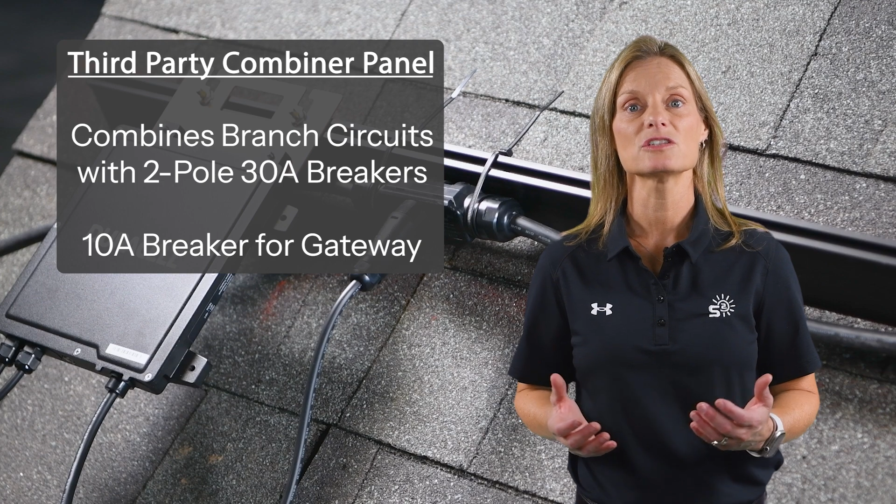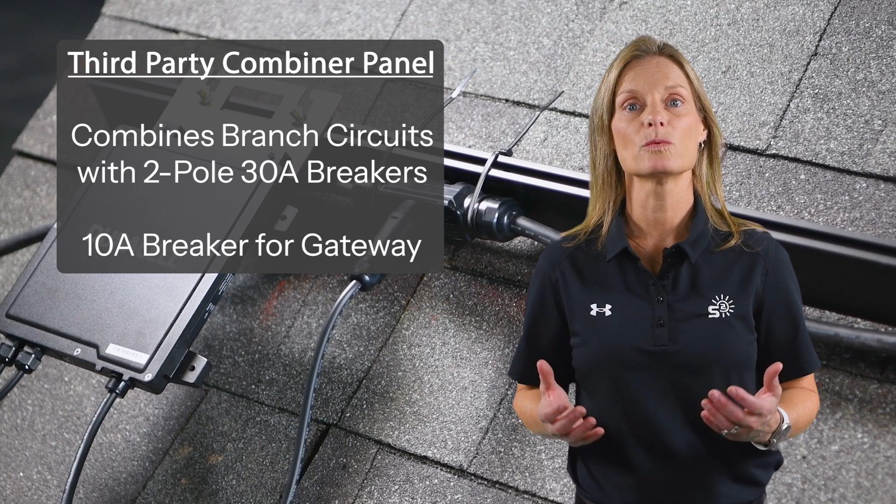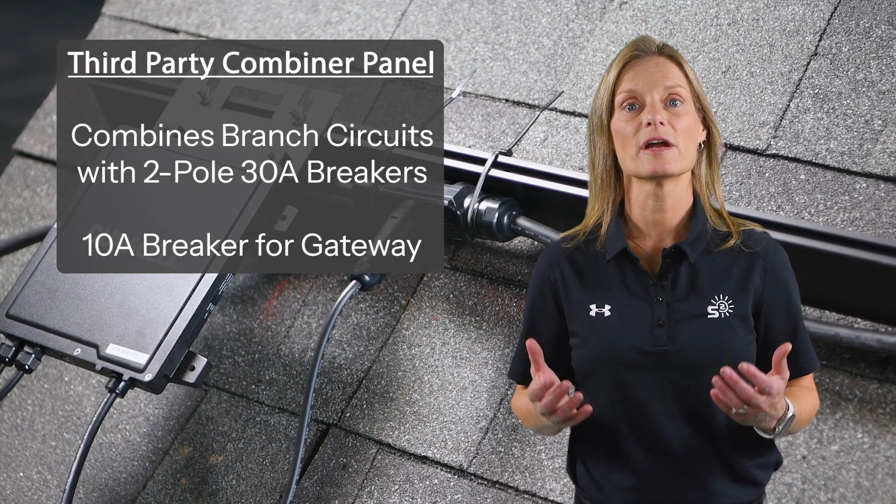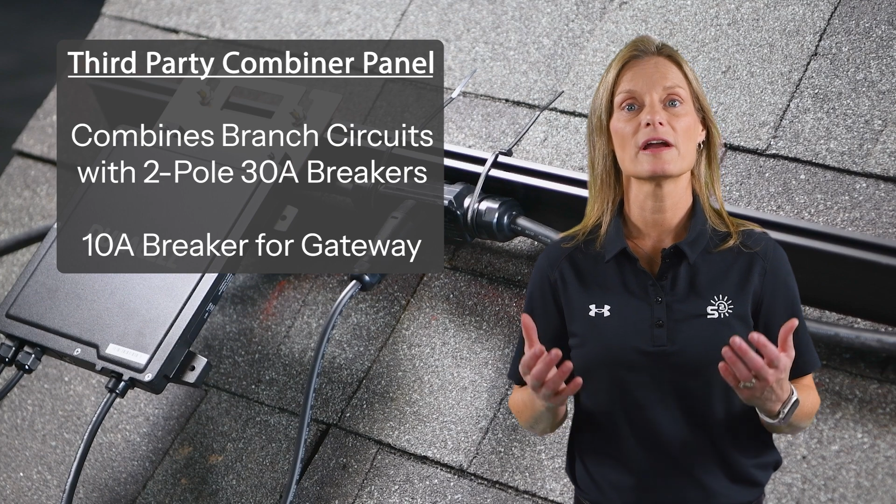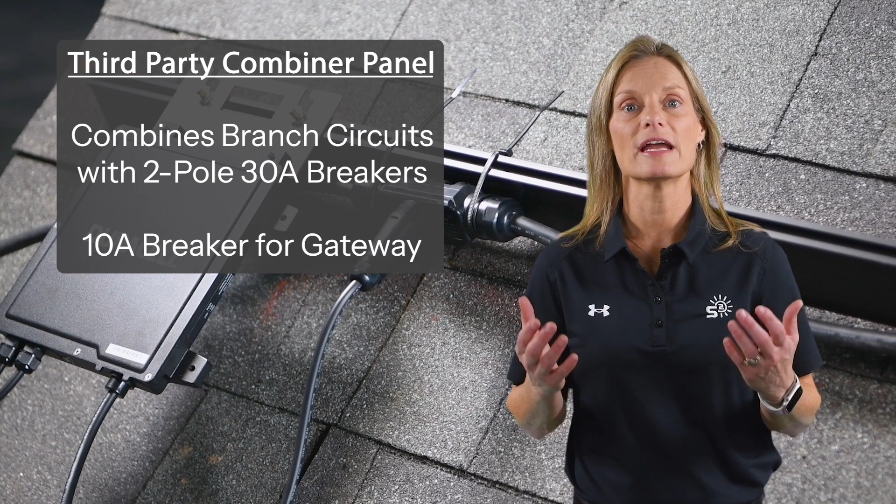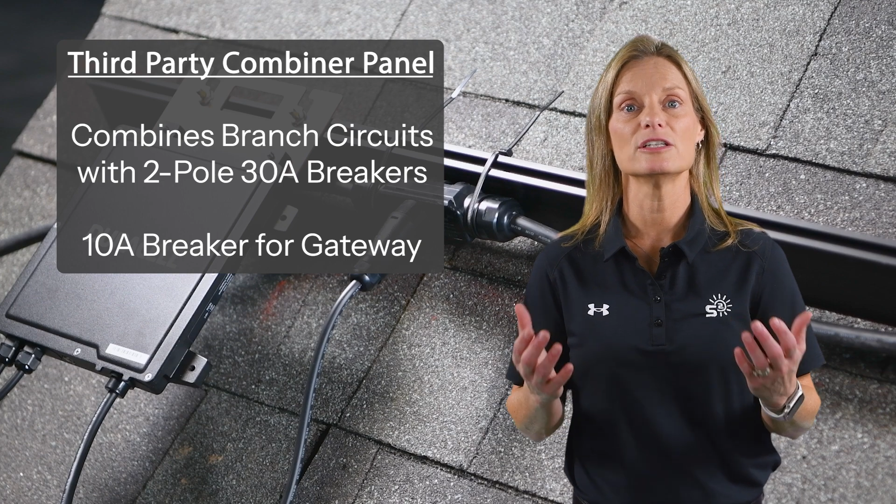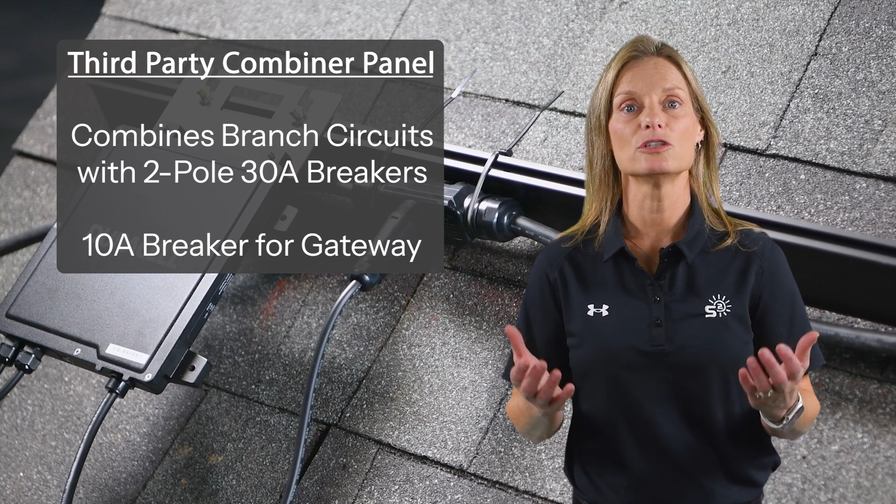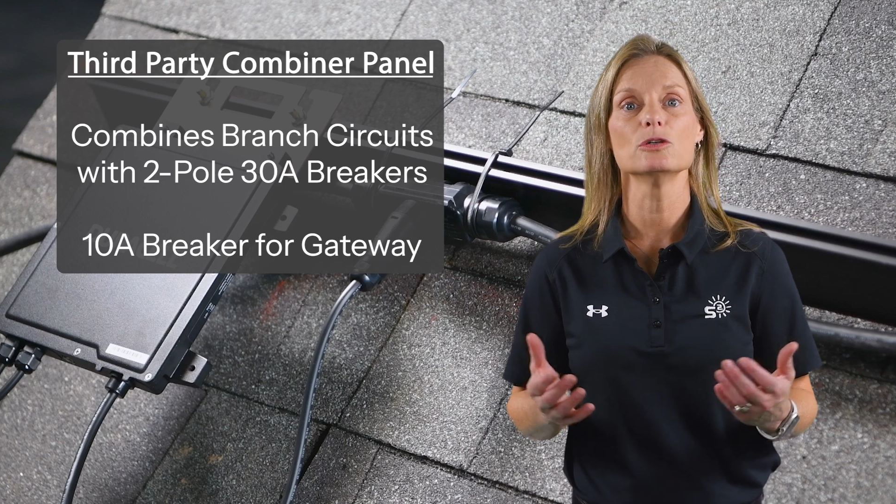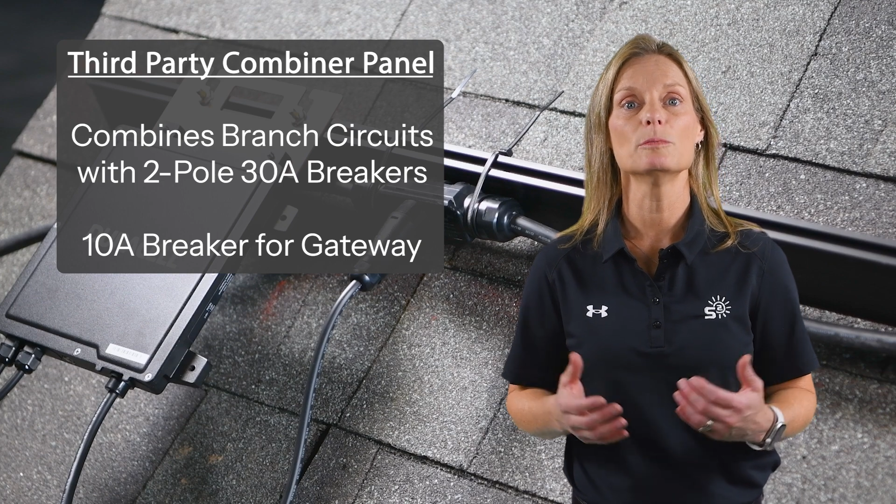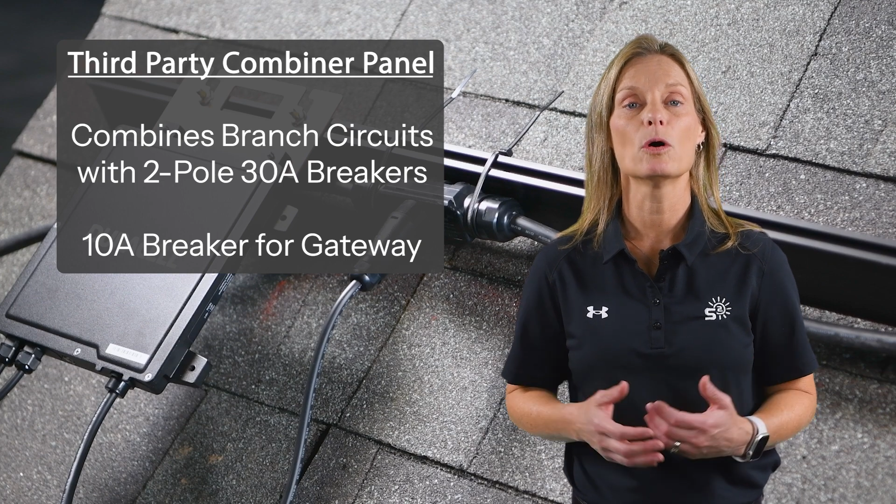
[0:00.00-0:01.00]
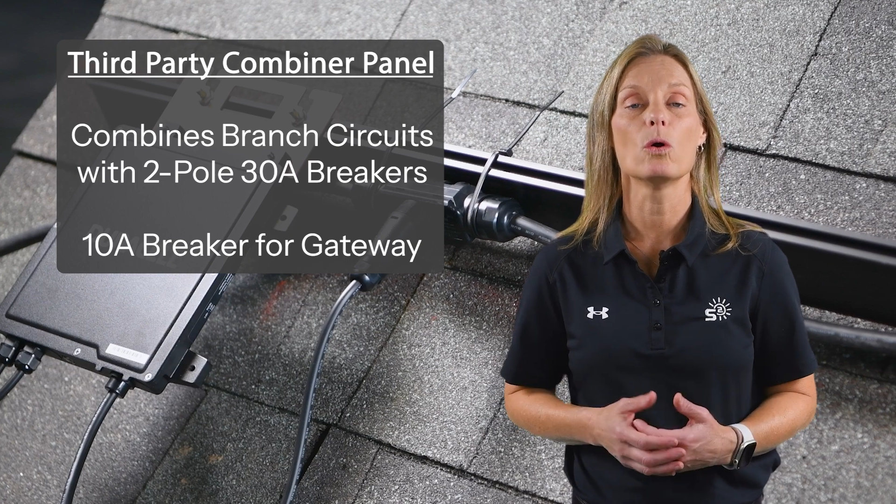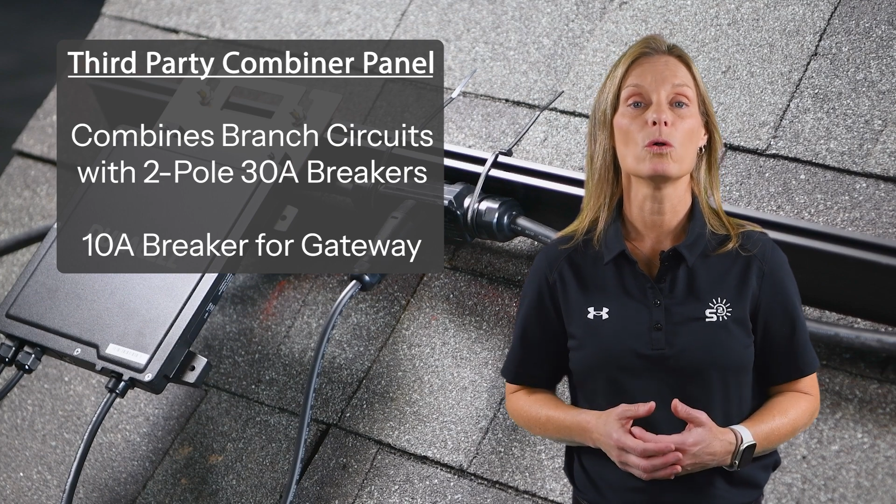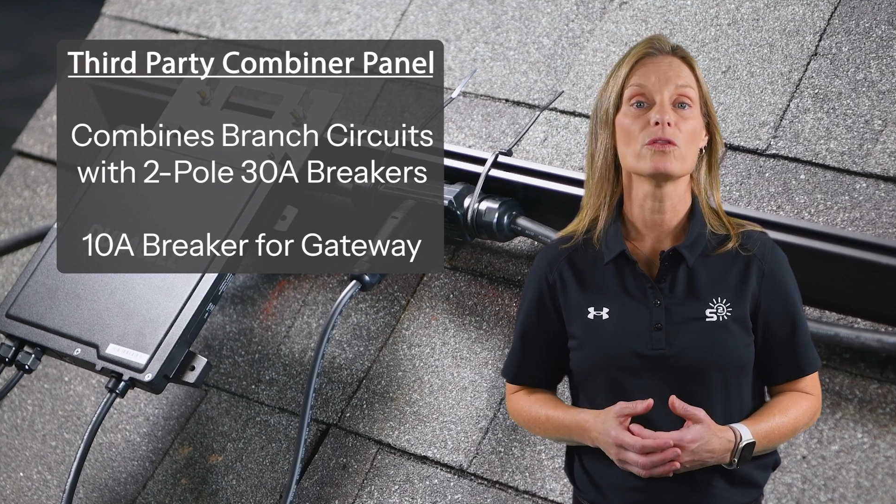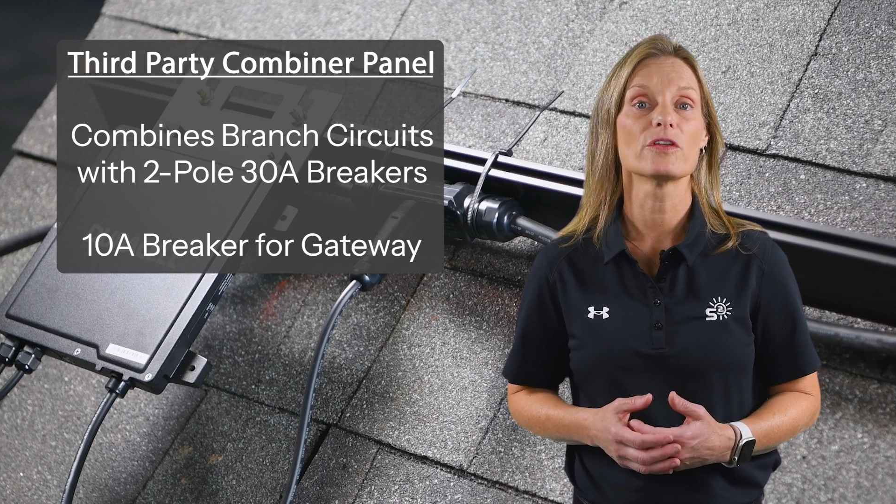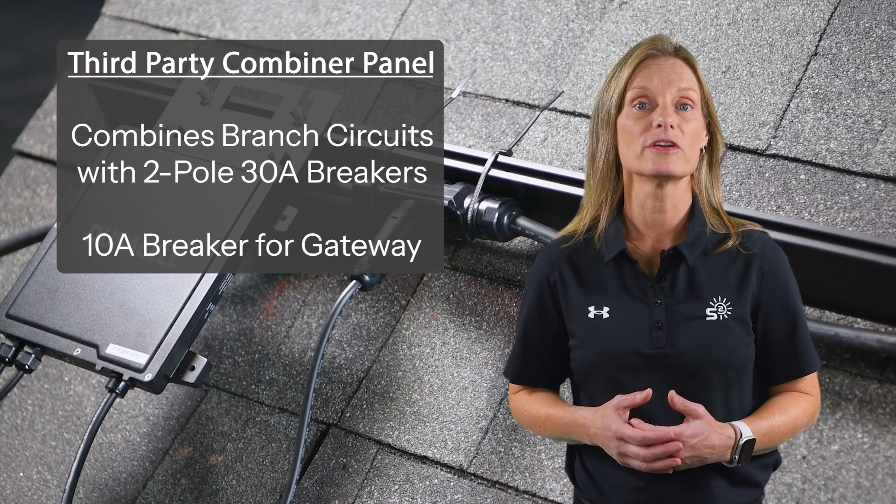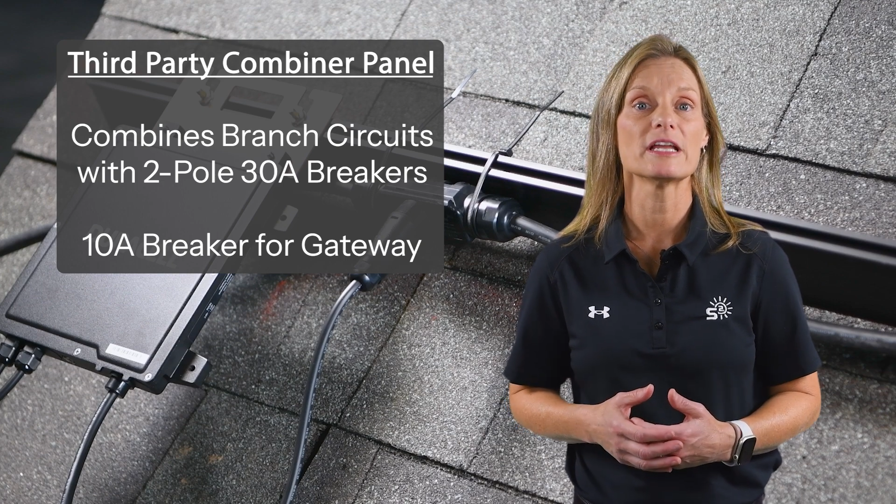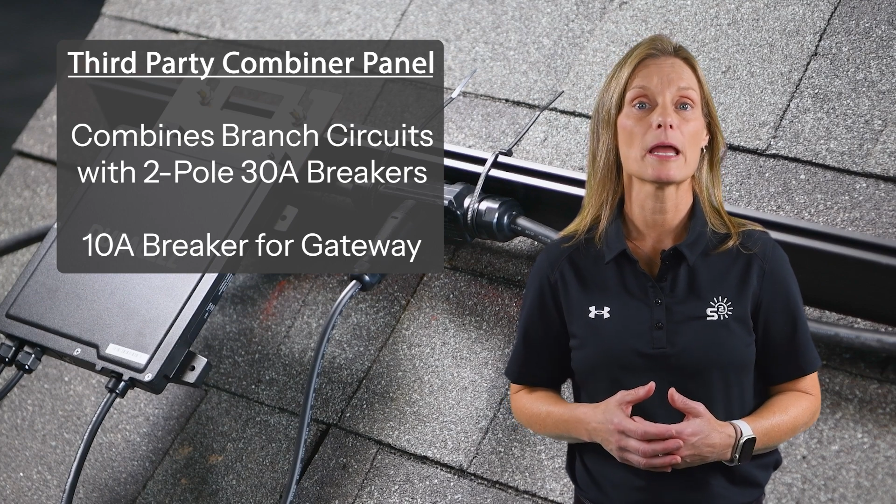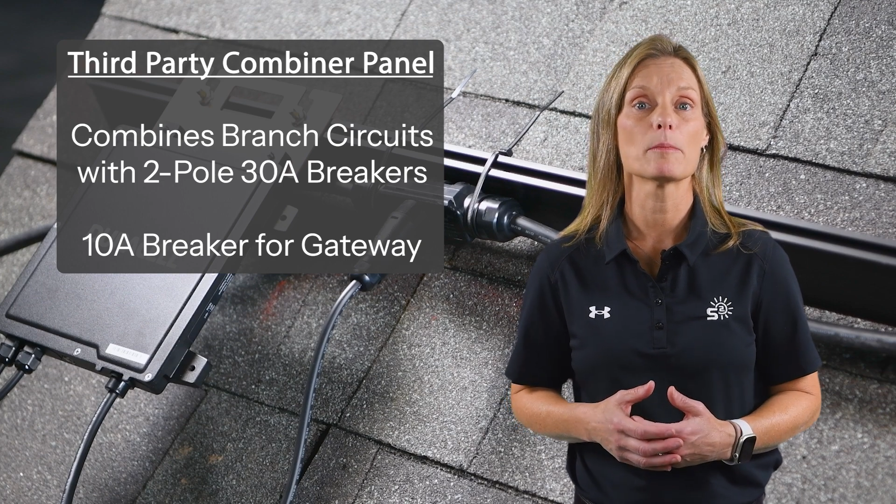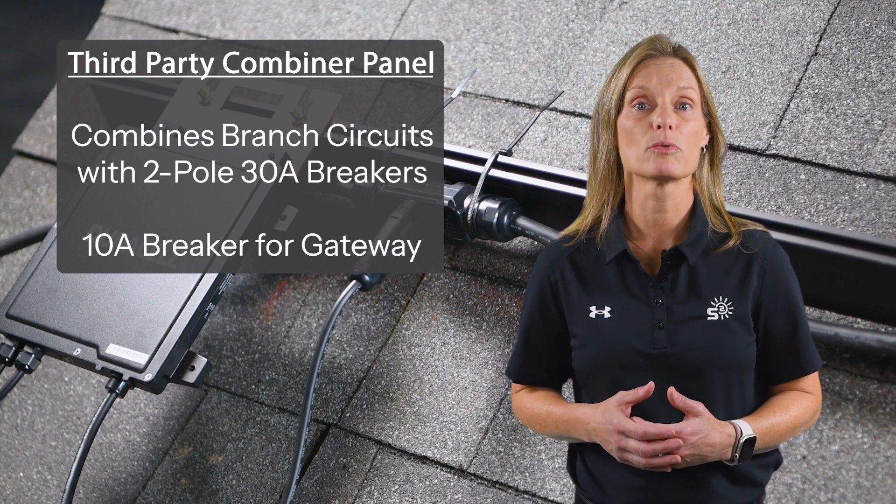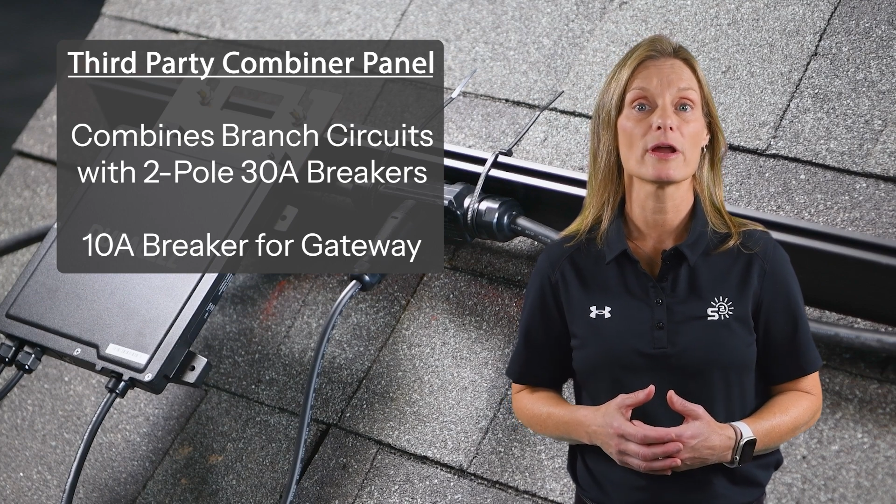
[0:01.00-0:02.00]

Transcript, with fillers: is where a 2-pole 30-amp